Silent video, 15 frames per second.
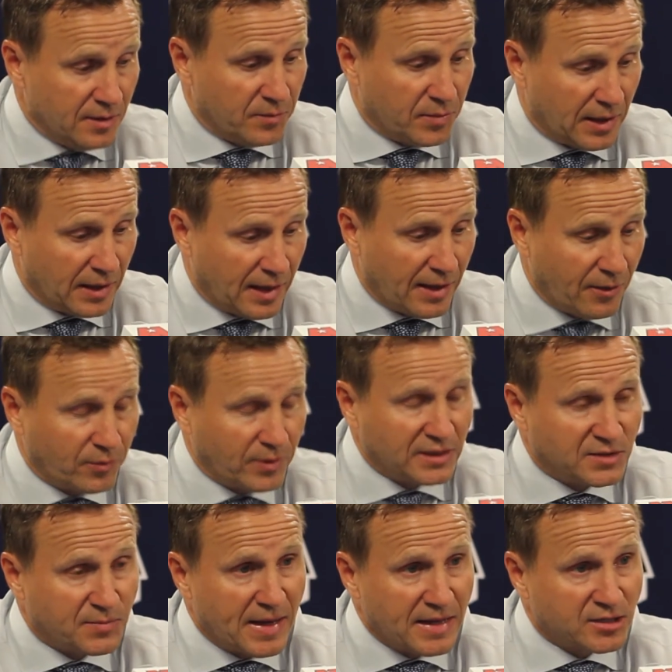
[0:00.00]
Well, I like when he
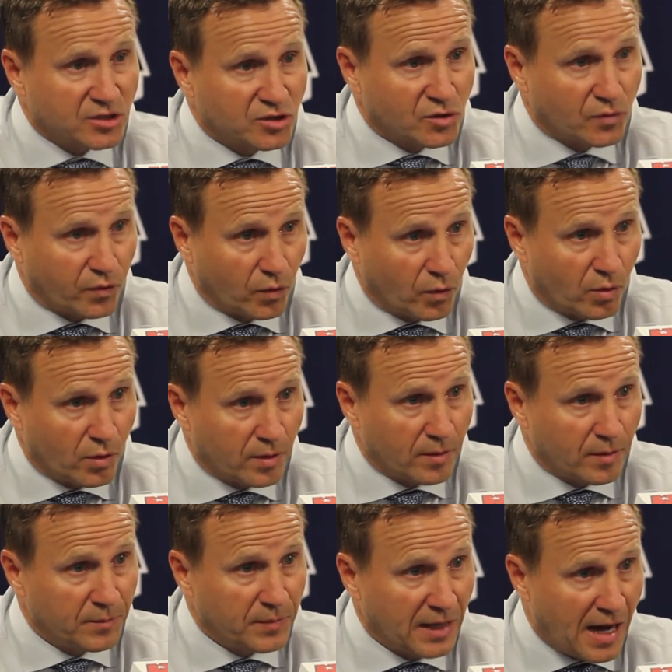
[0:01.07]
spaces the floor
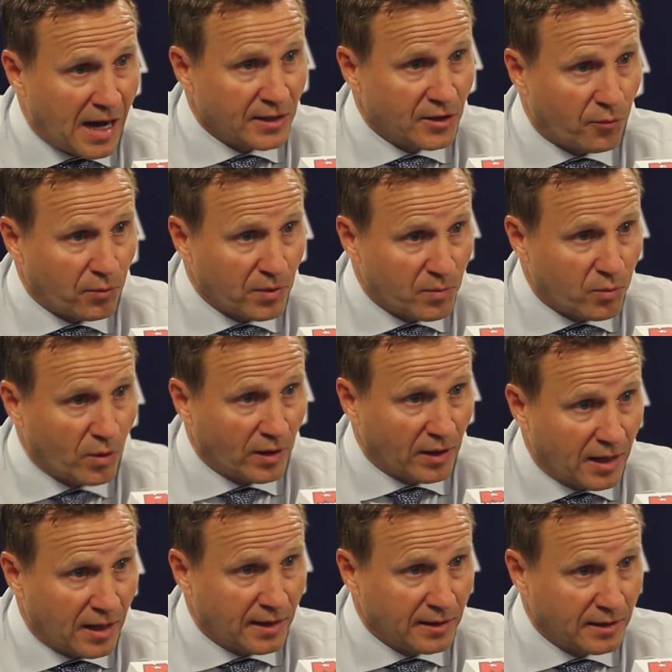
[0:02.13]
behind the three-point
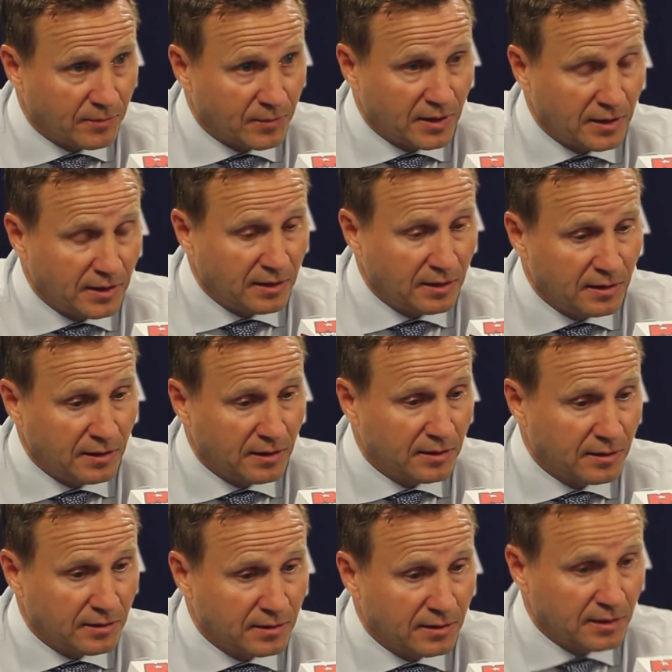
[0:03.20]
line. I mean,
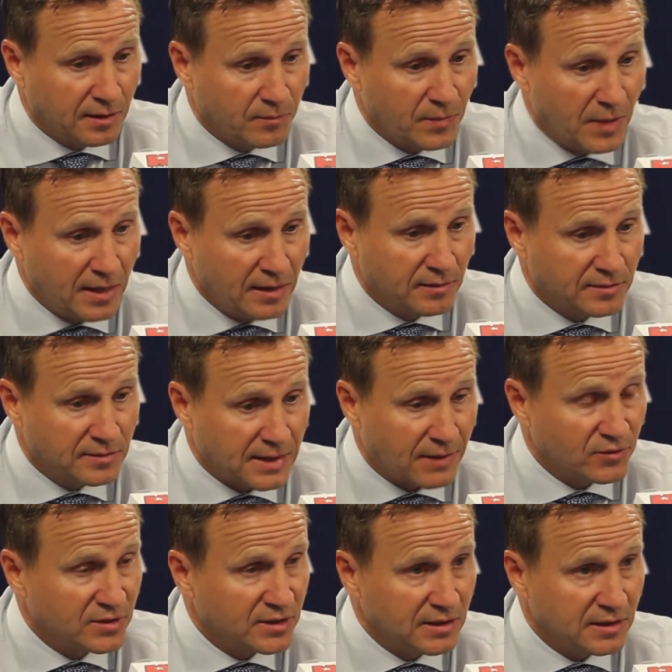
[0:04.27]
he can make
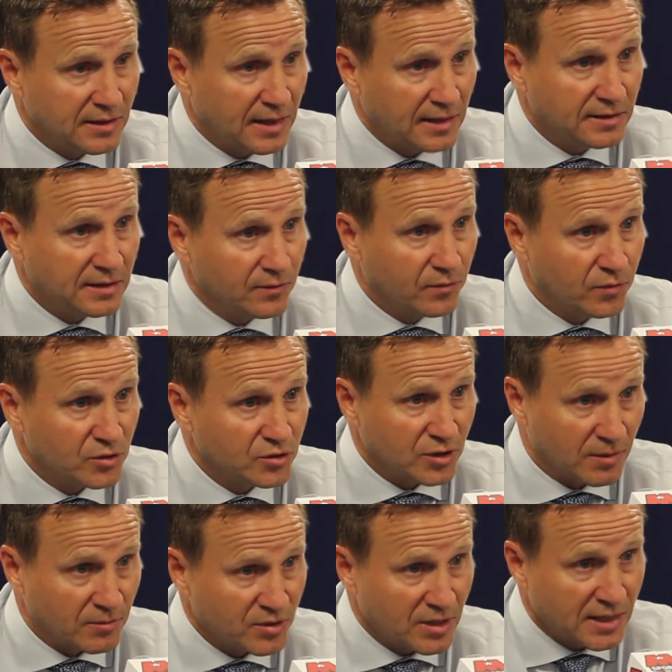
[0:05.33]
17, 18-foot
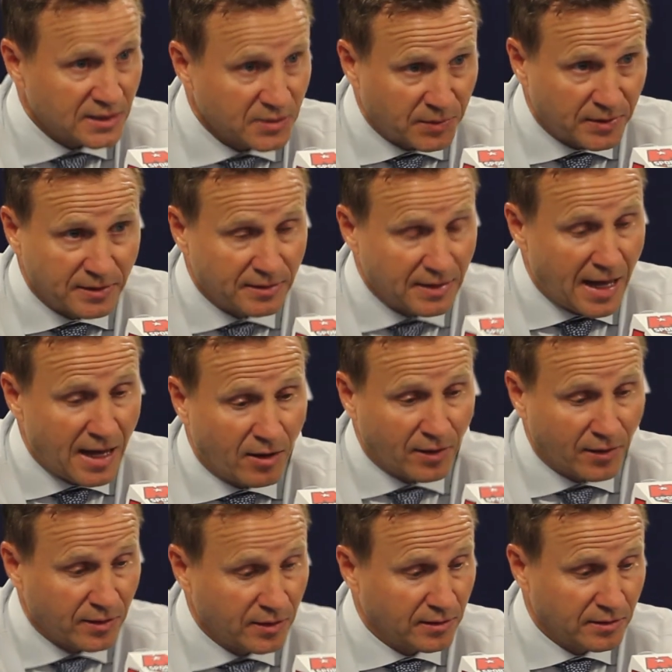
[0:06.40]
jump shots, but now
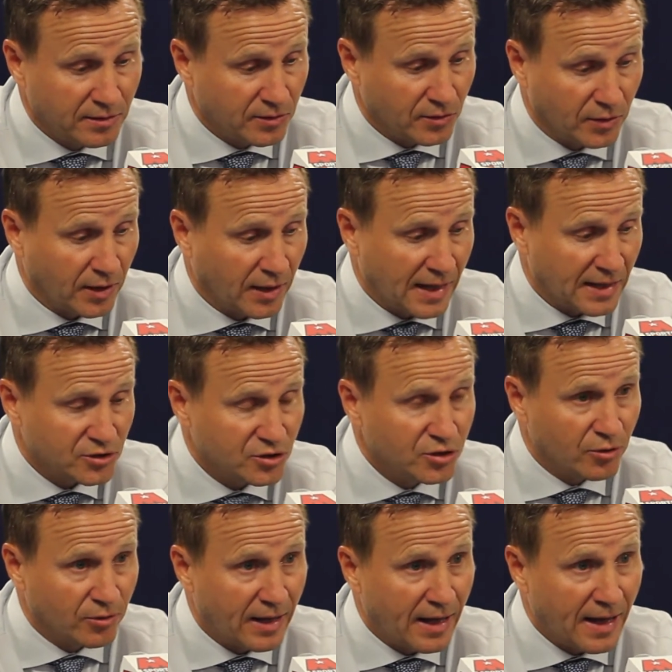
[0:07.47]
I think, the last
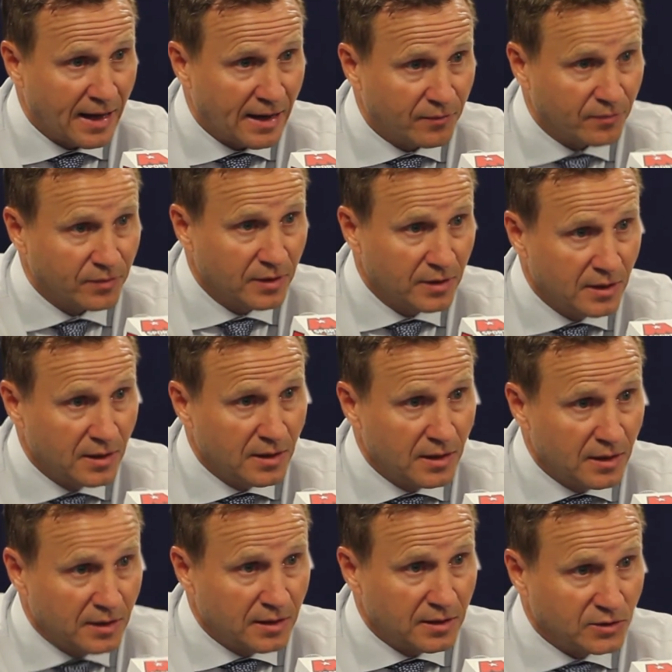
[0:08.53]
year and a half,
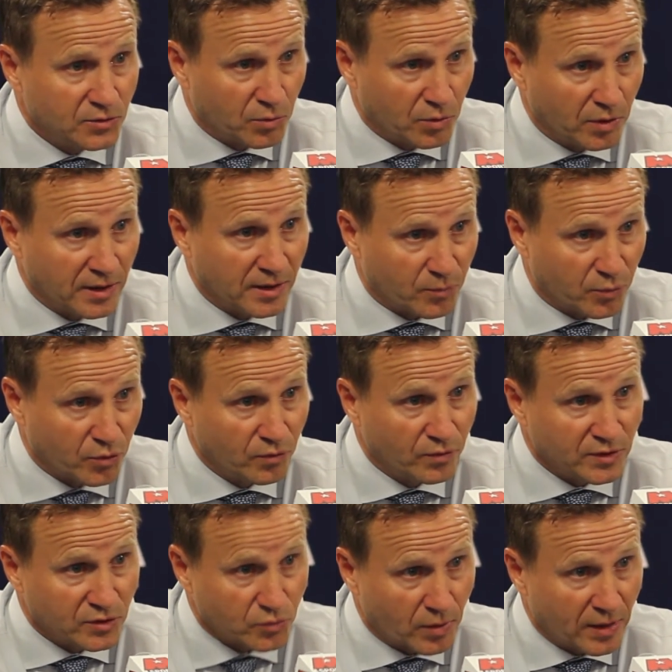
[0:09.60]
he's really improved
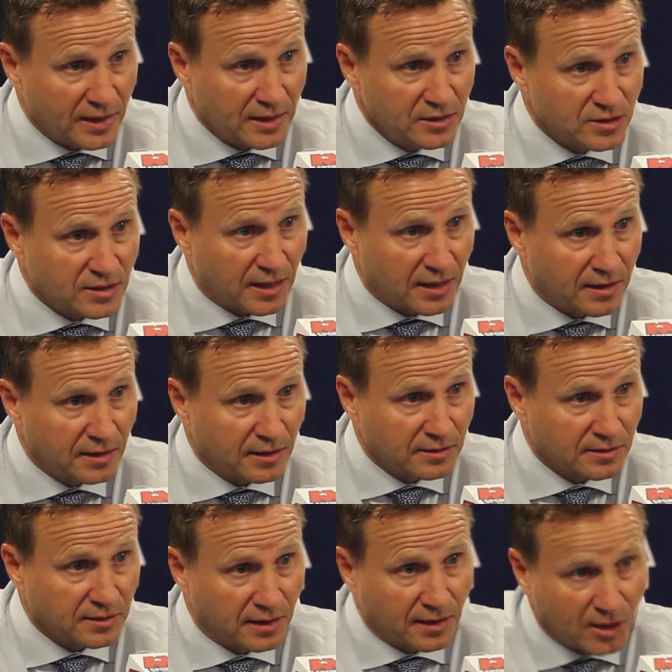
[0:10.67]
his range, and I think
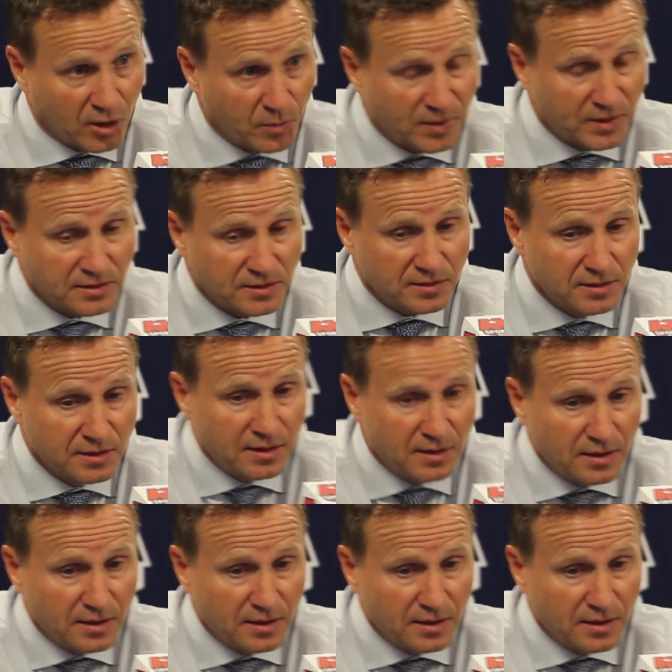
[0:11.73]
it's going to help us.